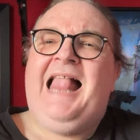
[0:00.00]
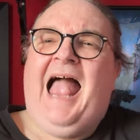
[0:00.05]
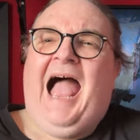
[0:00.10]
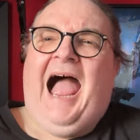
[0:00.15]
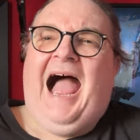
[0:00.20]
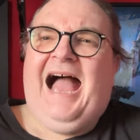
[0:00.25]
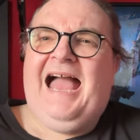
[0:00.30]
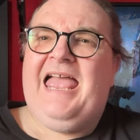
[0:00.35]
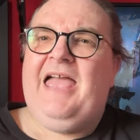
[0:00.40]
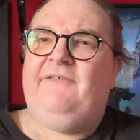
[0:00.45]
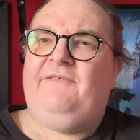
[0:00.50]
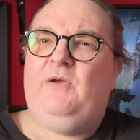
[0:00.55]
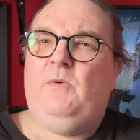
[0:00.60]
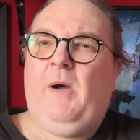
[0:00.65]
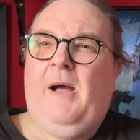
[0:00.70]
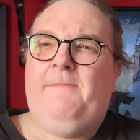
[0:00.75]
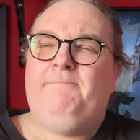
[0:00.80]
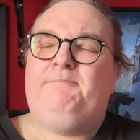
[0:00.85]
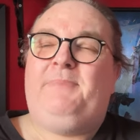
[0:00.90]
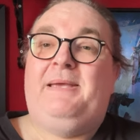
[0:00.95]
Hi
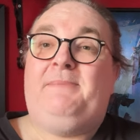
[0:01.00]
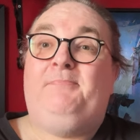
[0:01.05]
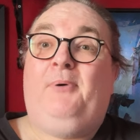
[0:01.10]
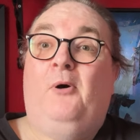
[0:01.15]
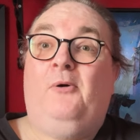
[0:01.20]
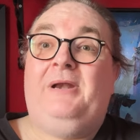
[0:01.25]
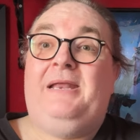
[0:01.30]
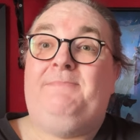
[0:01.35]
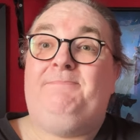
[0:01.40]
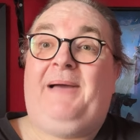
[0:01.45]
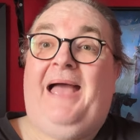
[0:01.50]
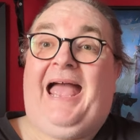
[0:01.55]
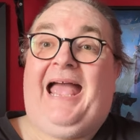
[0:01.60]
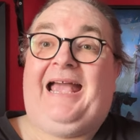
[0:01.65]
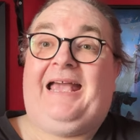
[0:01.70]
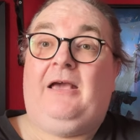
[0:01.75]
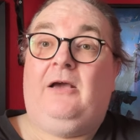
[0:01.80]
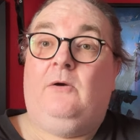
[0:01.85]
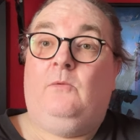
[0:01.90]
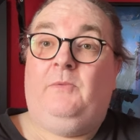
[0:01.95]
everyone, Big Pauly
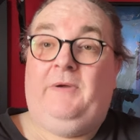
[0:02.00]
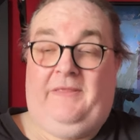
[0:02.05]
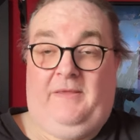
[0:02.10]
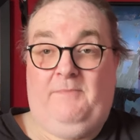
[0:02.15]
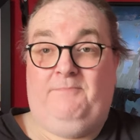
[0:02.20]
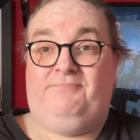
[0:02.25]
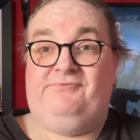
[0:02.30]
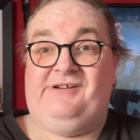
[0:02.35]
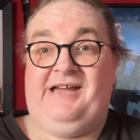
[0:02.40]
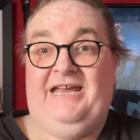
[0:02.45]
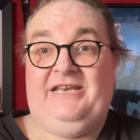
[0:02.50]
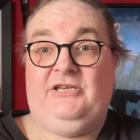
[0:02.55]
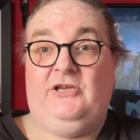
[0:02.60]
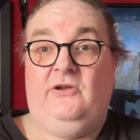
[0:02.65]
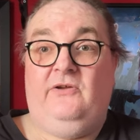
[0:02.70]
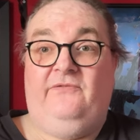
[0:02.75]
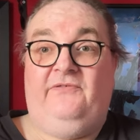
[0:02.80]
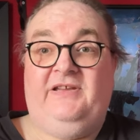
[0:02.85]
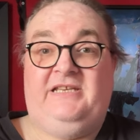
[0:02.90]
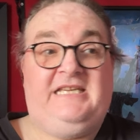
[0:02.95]
back with a brand
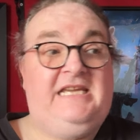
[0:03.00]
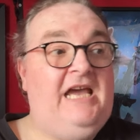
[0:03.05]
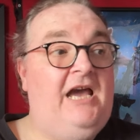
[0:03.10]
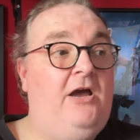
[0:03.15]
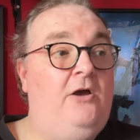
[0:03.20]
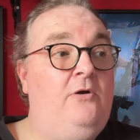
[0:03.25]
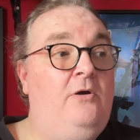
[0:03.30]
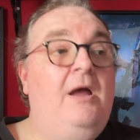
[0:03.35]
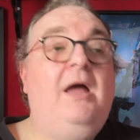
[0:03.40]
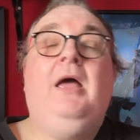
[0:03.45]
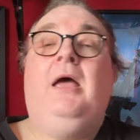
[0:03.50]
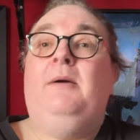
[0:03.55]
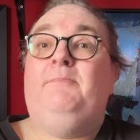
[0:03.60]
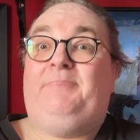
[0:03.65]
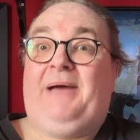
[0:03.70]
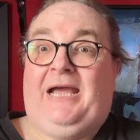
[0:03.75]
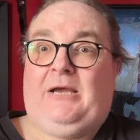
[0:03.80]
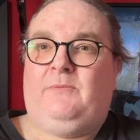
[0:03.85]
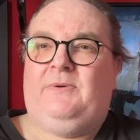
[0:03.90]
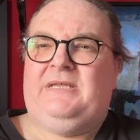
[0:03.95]
new video,
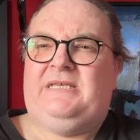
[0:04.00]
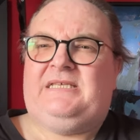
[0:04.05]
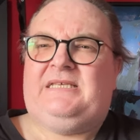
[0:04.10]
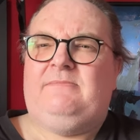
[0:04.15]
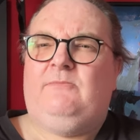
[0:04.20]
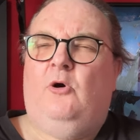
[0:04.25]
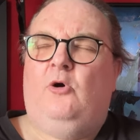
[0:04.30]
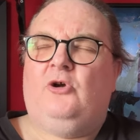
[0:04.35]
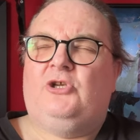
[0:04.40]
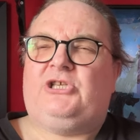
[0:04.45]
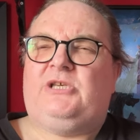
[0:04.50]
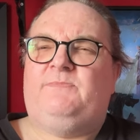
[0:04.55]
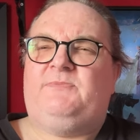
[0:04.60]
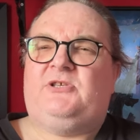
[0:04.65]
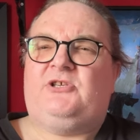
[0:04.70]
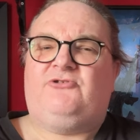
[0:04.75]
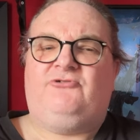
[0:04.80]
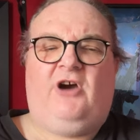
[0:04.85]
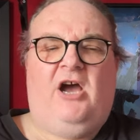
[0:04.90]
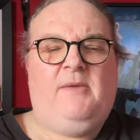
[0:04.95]
back with some more
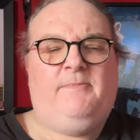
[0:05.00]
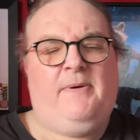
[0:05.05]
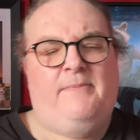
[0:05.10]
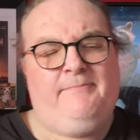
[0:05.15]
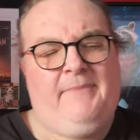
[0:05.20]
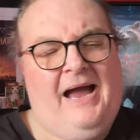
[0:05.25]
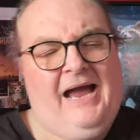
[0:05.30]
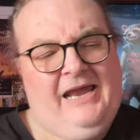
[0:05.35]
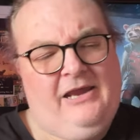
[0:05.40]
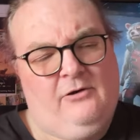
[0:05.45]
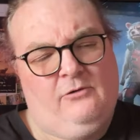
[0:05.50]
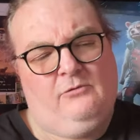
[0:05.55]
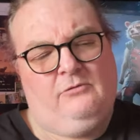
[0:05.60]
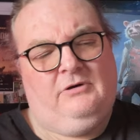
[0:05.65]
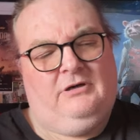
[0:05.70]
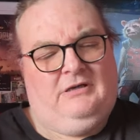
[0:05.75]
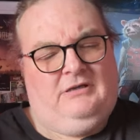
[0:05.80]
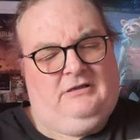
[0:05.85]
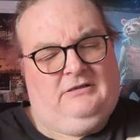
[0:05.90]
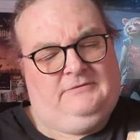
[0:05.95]
subscriber mail.
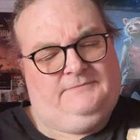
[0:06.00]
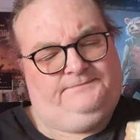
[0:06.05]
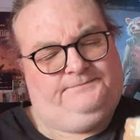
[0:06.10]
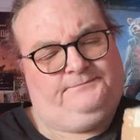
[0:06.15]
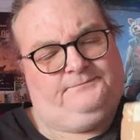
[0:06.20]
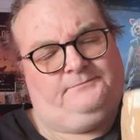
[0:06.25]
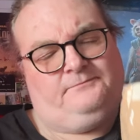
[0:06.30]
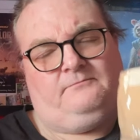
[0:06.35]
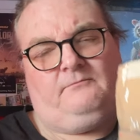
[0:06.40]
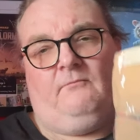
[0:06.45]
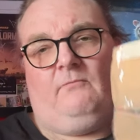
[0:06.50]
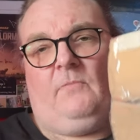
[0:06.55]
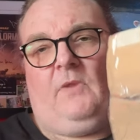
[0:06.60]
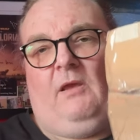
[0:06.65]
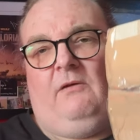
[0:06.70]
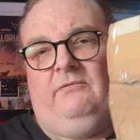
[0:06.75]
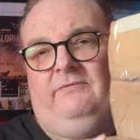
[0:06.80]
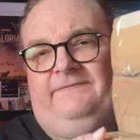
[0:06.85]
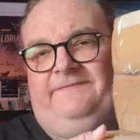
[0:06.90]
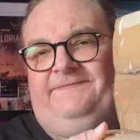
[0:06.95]

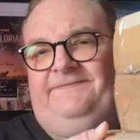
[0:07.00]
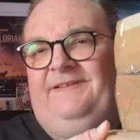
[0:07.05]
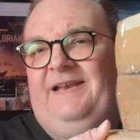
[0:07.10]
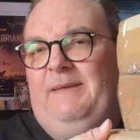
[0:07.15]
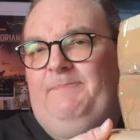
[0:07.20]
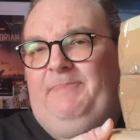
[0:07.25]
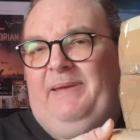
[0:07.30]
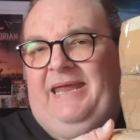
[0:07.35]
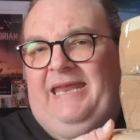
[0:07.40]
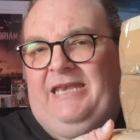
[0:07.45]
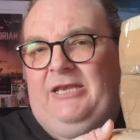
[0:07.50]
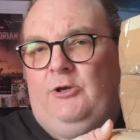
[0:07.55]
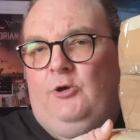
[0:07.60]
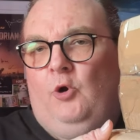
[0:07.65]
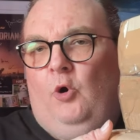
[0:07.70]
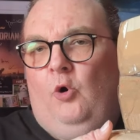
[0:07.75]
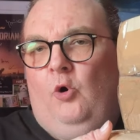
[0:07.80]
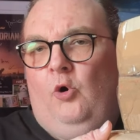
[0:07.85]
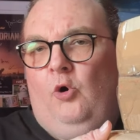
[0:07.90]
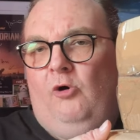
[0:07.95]
Flipping
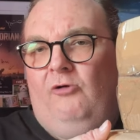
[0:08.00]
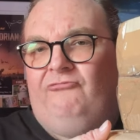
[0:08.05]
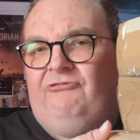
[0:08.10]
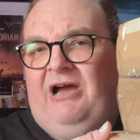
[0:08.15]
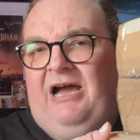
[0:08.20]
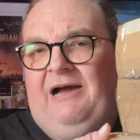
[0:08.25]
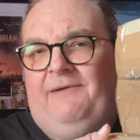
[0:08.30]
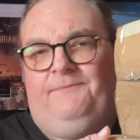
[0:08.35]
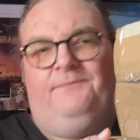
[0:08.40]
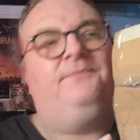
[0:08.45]
Nora.